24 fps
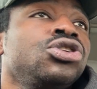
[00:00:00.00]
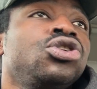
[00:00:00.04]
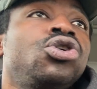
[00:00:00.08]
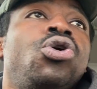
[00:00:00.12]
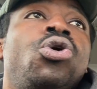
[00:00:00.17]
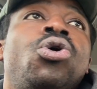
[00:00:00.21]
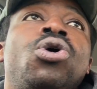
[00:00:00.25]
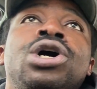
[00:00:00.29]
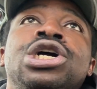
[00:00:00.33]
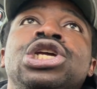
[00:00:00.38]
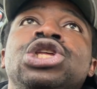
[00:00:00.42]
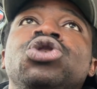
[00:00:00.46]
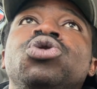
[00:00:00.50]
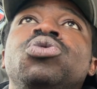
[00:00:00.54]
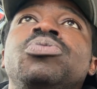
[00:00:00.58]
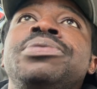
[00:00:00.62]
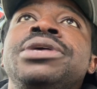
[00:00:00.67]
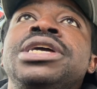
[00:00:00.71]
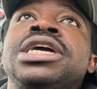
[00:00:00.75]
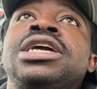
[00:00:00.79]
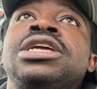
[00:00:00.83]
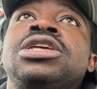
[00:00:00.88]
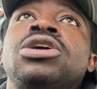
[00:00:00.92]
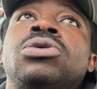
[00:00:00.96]
Or you
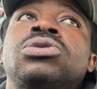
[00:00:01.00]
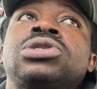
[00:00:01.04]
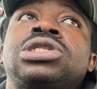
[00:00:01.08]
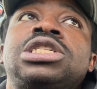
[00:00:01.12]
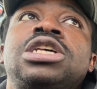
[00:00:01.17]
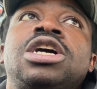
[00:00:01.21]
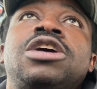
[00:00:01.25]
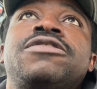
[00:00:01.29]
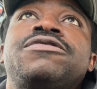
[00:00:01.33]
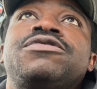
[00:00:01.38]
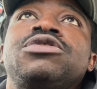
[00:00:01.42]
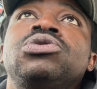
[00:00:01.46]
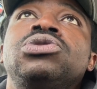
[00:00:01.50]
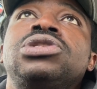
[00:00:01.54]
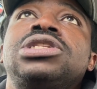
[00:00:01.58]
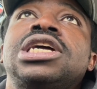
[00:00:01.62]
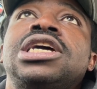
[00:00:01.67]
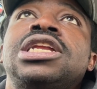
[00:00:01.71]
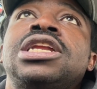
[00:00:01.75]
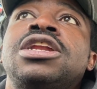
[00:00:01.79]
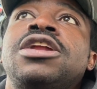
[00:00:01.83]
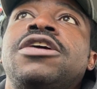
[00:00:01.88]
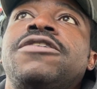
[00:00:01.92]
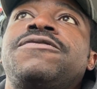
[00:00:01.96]
being yourself, you
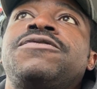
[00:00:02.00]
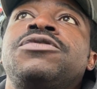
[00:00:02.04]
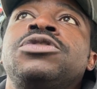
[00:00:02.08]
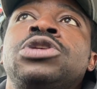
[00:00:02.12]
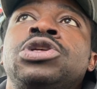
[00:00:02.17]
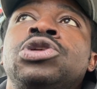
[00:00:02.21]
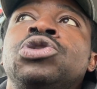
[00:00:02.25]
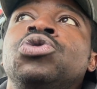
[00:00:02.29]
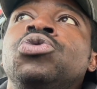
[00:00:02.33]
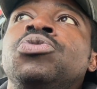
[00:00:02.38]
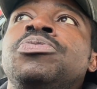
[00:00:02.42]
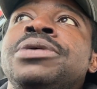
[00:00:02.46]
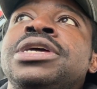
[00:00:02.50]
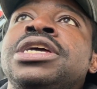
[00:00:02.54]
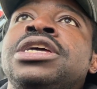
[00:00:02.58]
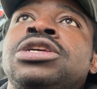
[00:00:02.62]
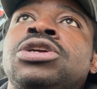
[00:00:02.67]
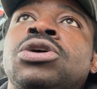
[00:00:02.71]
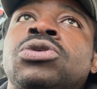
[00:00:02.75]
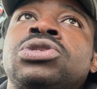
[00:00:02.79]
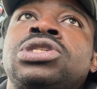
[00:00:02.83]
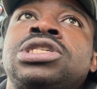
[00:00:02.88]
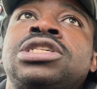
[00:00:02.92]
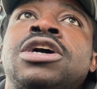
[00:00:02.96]
standing up, you being
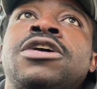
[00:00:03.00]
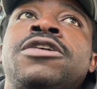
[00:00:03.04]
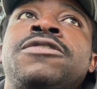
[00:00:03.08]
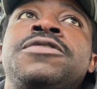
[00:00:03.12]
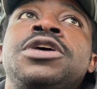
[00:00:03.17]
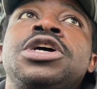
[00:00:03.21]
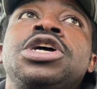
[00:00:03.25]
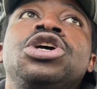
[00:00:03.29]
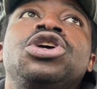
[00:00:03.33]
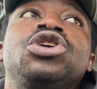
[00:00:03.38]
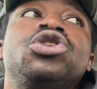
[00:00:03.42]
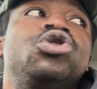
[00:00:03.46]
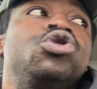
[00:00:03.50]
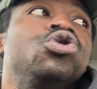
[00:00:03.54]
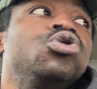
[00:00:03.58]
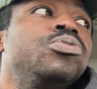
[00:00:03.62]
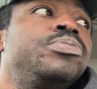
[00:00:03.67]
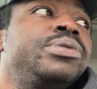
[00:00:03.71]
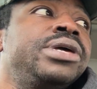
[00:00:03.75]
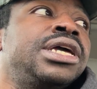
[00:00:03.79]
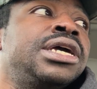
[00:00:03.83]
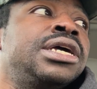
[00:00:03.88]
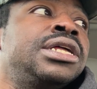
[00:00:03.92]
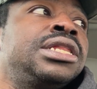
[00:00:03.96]
yourself, you
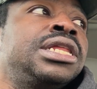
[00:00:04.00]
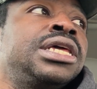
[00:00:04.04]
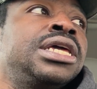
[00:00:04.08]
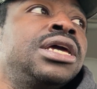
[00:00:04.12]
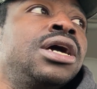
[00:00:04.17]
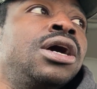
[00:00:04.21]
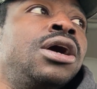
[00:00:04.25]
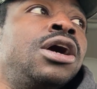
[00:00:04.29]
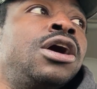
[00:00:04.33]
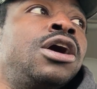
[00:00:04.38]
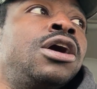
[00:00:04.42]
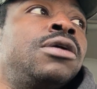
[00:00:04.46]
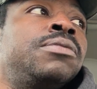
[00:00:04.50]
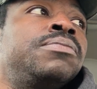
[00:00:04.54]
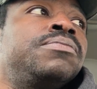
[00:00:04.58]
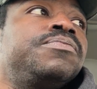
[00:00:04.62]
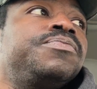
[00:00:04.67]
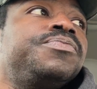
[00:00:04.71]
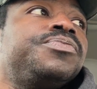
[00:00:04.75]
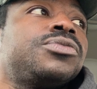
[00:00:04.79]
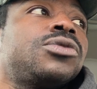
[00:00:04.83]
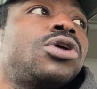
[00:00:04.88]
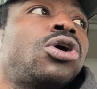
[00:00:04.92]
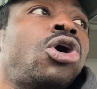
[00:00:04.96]
being the um
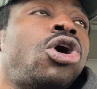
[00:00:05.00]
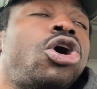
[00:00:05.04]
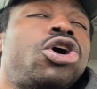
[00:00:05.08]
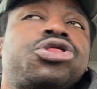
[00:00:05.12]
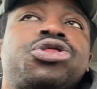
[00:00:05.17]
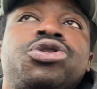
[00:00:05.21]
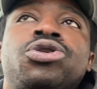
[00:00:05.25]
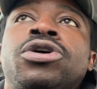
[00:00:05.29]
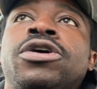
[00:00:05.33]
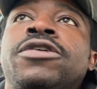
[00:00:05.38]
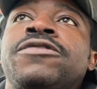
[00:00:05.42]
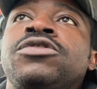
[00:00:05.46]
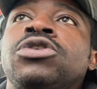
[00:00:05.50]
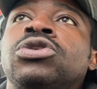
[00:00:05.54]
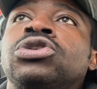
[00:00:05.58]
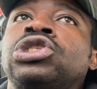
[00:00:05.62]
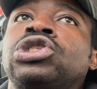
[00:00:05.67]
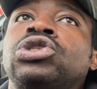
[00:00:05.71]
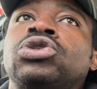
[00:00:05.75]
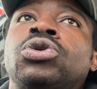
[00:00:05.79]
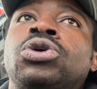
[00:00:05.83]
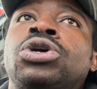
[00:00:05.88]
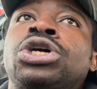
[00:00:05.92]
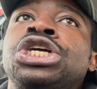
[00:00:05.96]
author of your
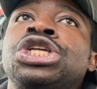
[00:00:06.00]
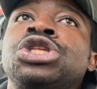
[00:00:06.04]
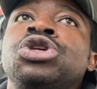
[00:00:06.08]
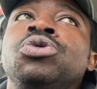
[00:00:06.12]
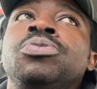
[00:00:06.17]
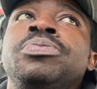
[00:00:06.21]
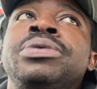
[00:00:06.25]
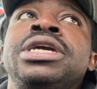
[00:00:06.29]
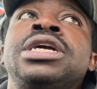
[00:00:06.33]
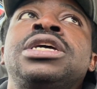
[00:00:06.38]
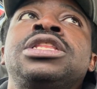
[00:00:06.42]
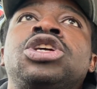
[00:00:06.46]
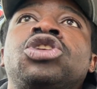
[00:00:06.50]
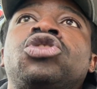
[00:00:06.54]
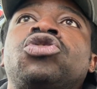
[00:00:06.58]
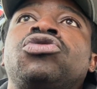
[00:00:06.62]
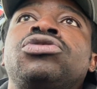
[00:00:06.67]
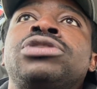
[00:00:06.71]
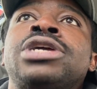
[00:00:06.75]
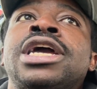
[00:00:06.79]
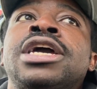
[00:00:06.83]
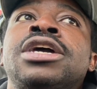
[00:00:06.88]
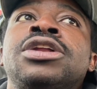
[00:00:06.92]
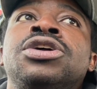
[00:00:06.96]
story, you being the
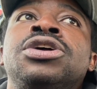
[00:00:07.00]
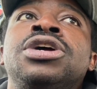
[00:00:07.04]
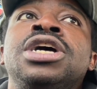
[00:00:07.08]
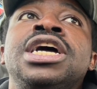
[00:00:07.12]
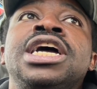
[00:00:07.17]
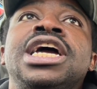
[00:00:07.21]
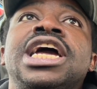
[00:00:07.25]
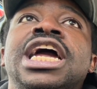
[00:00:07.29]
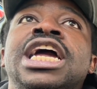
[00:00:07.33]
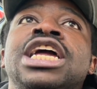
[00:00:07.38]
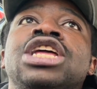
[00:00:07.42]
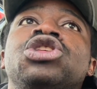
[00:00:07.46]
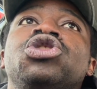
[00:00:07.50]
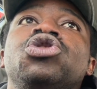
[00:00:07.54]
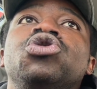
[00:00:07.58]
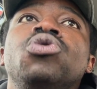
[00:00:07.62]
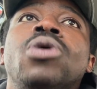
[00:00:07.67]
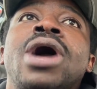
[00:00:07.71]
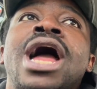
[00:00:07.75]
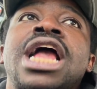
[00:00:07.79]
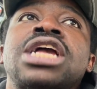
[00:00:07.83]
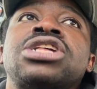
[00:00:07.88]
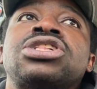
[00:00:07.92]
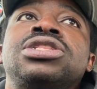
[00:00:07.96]
creator, and
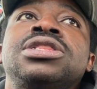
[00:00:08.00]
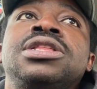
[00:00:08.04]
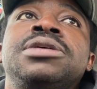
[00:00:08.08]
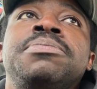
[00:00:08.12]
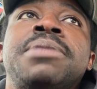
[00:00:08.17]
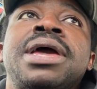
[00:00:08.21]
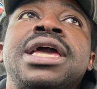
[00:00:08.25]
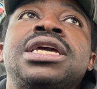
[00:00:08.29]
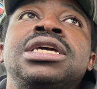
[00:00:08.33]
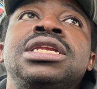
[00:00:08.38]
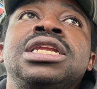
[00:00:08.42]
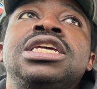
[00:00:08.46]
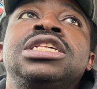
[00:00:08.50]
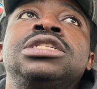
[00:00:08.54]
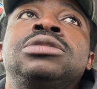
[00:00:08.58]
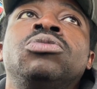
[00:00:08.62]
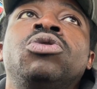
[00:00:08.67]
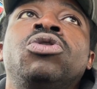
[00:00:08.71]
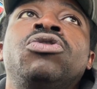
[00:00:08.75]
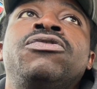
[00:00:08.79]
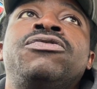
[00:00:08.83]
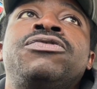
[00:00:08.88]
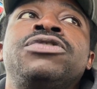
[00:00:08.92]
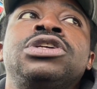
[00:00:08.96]
you actually making these
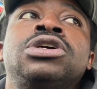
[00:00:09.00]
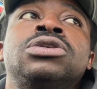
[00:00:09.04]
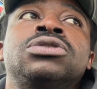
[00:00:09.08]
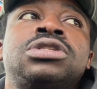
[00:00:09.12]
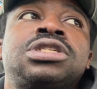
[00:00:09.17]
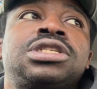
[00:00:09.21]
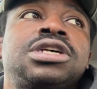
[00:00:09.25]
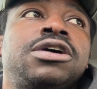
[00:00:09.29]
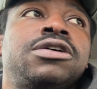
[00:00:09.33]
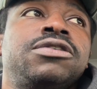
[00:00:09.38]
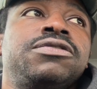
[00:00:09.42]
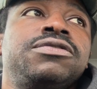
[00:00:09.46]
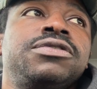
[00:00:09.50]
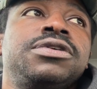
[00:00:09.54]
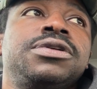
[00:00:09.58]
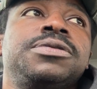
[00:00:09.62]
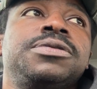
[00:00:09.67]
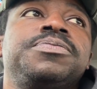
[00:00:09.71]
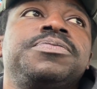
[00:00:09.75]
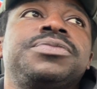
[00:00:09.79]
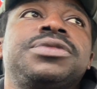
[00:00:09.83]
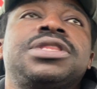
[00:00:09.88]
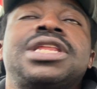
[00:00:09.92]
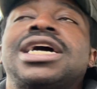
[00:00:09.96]
moves for yourself.
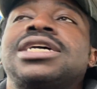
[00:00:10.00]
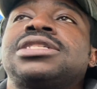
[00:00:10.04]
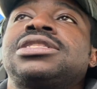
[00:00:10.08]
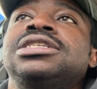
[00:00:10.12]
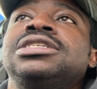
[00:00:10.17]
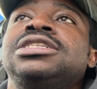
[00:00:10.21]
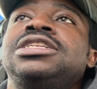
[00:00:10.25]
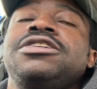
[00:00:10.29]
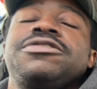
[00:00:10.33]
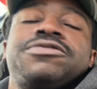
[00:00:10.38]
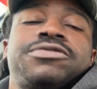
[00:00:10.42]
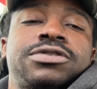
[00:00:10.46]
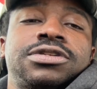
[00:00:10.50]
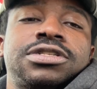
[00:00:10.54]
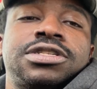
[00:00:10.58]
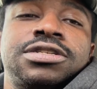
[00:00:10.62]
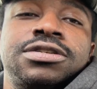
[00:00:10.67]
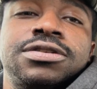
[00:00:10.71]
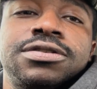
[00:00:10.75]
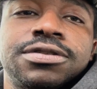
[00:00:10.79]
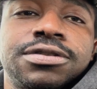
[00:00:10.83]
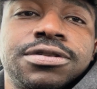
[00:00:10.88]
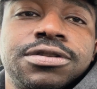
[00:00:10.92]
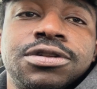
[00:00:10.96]
That's the difference.
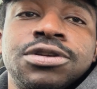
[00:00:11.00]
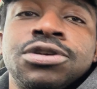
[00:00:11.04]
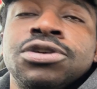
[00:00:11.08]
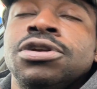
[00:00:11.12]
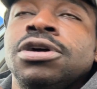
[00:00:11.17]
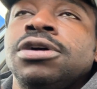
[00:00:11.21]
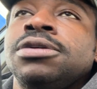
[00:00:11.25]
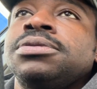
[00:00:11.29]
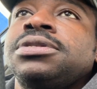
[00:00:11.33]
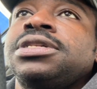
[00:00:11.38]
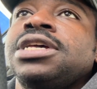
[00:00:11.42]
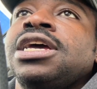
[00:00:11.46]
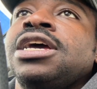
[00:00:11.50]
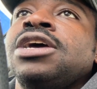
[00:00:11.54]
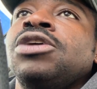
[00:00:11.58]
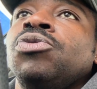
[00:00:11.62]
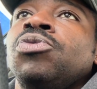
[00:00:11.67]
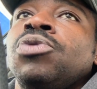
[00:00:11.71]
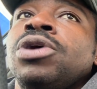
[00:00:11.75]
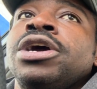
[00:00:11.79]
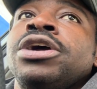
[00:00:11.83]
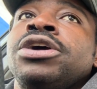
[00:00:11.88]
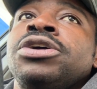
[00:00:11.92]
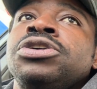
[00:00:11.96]
You know what I'm saying?
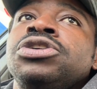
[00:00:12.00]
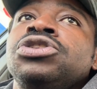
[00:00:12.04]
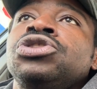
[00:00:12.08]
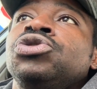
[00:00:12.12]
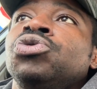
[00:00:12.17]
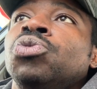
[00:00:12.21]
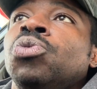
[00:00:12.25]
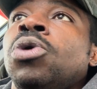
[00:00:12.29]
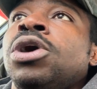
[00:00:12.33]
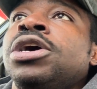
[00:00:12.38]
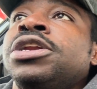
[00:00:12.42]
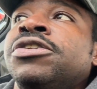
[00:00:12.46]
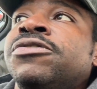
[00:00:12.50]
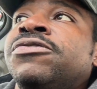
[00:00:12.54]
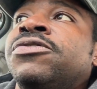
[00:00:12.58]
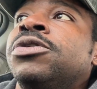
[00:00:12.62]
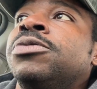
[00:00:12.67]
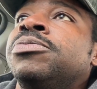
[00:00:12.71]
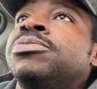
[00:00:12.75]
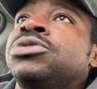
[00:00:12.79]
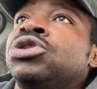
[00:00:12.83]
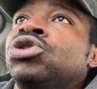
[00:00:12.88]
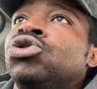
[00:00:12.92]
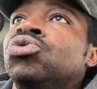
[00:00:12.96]
Where one of
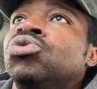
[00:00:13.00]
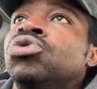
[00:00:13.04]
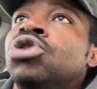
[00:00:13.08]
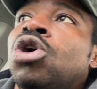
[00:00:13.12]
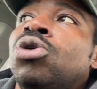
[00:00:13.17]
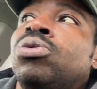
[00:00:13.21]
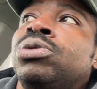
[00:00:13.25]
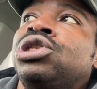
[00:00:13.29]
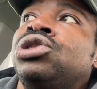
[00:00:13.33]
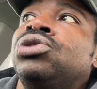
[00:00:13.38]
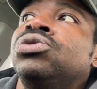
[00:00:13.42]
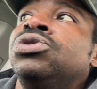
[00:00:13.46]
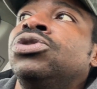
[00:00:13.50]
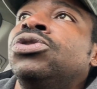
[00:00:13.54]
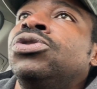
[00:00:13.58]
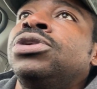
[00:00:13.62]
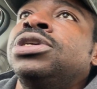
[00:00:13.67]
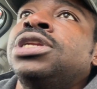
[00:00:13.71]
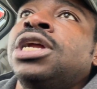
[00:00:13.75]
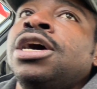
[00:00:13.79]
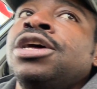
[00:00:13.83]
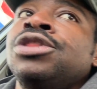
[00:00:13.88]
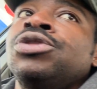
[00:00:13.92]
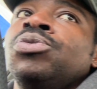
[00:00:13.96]
them, you know what you're
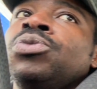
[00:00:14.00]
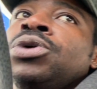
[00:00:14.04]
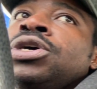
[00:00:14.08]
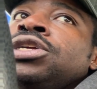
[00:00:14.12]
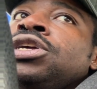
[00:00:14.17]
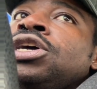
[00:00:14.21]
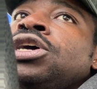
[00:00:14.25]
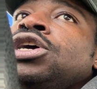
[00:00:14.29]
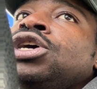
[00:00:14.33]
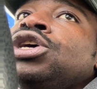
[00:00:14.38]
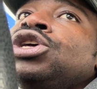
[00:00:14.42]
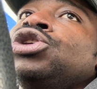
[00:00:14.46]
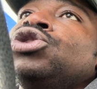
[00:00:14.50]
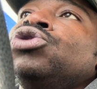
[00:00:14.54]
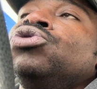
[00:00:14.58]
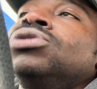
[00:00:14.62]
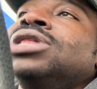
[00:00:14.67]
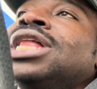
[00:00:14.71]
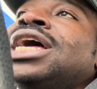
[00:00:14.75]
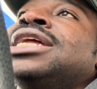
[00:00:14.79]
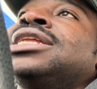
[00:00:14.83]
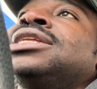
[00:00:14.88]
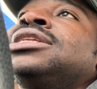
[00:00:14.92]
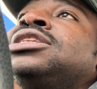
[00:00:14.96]
doing. The other one, you
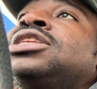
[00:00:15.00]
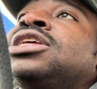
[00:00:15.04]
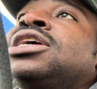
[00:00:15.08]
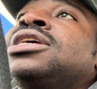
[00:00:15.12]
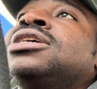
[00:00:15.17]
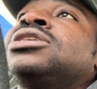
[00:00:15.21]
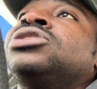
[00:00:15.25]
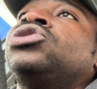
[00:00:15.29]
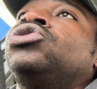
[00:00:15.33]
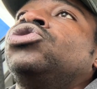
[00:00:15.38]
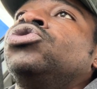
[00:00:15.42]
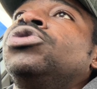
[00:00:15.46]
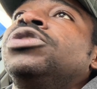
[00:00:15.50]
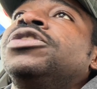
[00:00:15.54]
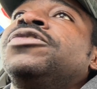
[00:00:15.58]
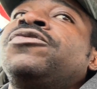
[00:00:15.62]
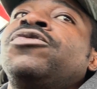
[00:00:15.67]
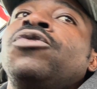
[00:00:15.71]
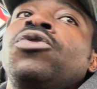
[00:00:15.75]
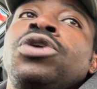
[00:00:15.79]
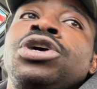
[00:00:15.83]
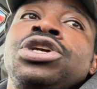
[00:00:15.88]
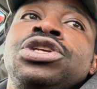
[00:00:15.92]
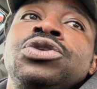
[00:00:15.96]
letting things do it
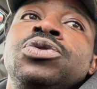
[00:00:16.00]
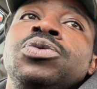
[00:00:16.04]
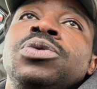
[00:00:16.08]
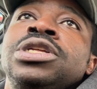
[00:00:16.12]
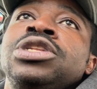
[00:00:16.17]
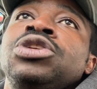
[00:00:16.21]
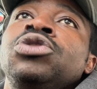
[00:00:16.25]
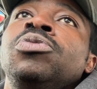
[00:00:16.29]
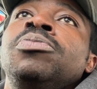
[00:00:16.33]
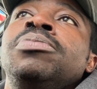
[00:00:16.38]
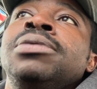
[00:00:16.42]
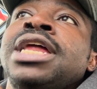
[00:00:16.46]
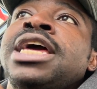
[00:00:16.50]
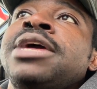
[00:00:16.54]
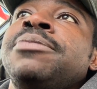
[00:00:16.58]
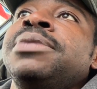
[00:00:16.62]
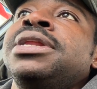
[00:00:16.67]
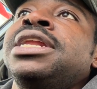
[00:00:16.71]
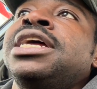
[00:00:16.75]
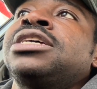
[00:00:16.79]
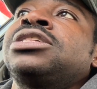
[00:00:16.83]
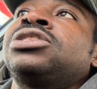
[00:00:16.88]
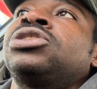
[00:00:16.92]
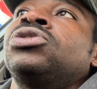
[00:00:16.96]
for you and you
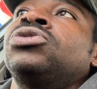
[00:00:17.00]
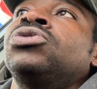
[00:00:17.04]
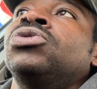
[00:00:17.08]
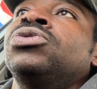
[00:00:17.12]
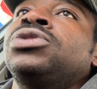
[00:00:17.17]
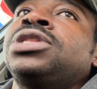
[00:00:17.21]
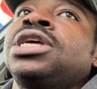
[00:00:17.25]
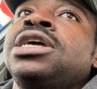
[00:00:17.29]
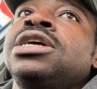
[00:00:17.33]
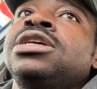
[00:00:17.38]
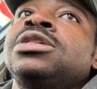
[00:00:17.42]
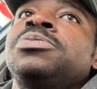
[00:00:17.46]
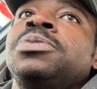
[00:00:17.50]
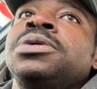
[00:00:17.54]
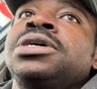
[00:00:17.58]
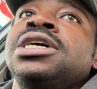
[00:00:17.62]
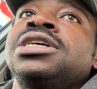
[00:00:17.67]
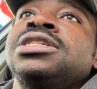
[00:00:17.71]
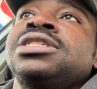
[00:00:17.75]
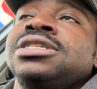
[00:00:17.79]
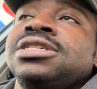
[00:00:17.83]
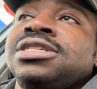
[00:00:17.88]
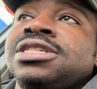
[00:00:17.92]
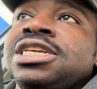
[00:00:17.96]
blaming external things
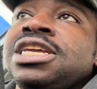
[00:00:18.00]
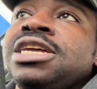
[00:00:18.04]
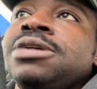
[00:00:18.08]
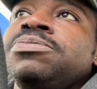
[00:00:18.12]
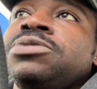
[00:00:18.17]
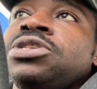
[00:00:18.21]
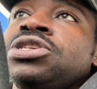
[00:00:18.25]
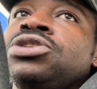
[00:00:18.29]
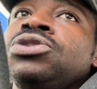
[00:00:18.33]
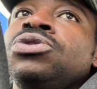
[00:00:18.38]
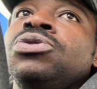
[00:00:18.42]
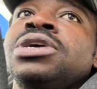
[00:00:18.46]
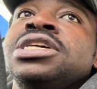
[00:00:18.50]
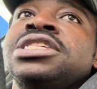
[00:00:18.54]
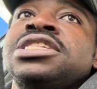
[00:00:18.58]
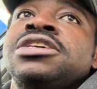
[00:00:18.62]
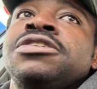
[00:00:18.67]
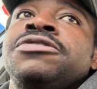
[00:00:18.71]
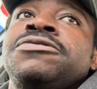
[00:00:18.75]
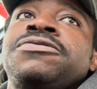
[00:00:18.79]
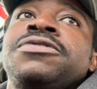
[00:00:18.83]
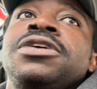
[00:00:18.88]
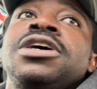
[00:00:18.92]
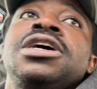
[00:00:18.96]
because it seemed to you as
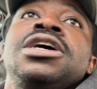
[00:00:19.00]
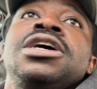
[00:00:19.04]
if